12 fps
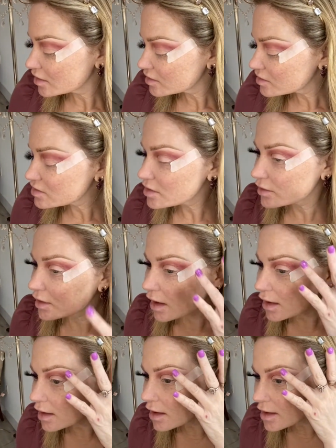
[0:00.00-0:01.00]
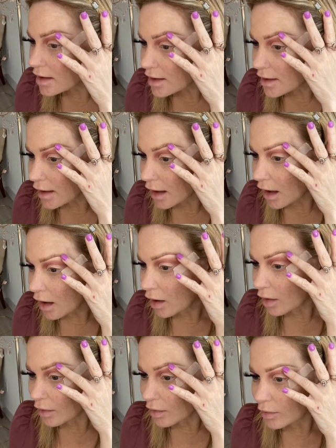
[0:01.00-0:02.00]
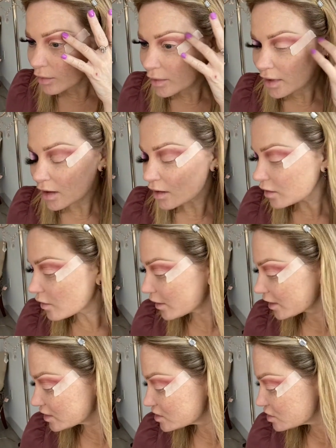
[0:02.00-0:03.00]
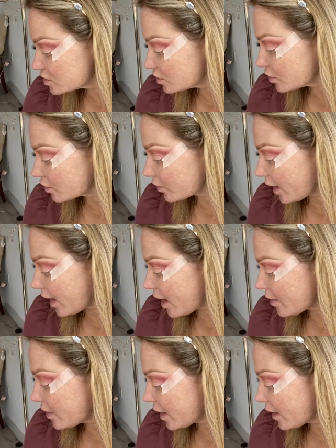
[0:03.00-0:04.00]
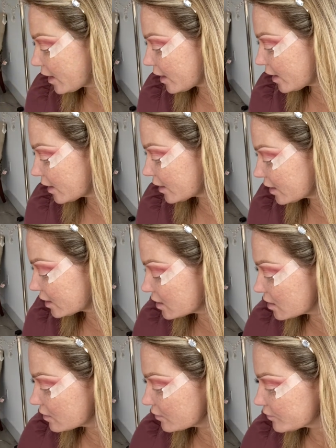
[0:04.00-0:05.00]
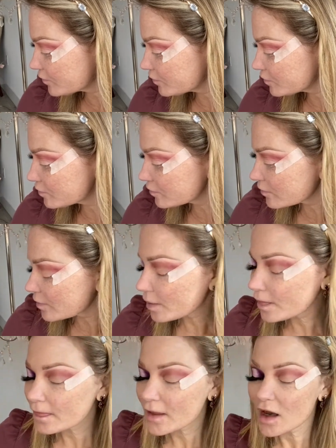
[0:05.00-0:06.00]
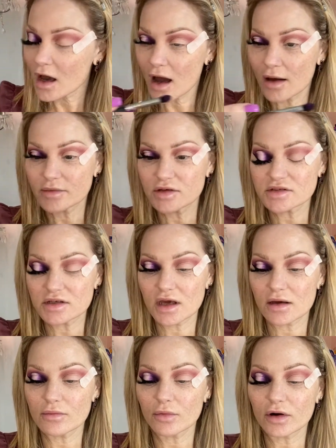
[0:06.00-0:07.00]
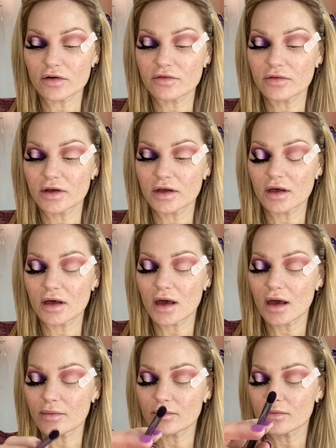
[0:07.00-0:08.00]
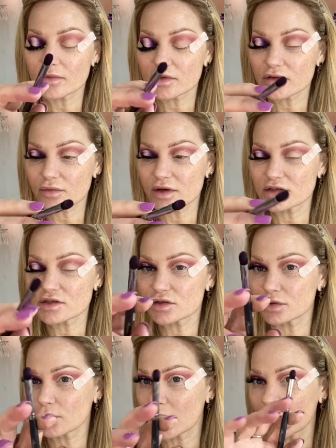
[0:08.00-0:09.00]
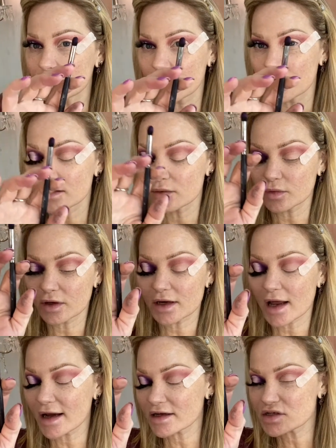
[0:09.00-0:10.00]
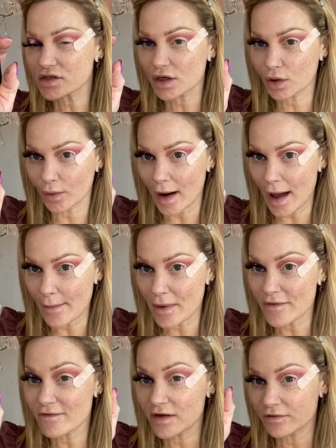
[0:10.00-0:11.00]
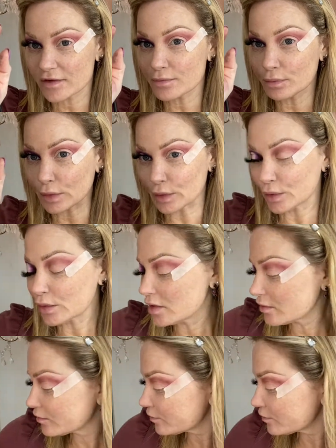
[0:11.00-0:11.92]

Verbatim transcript: So then now we are going to grab a, I'm using a Morphe M three two one, and then we're gonna actually grab Vivid Mood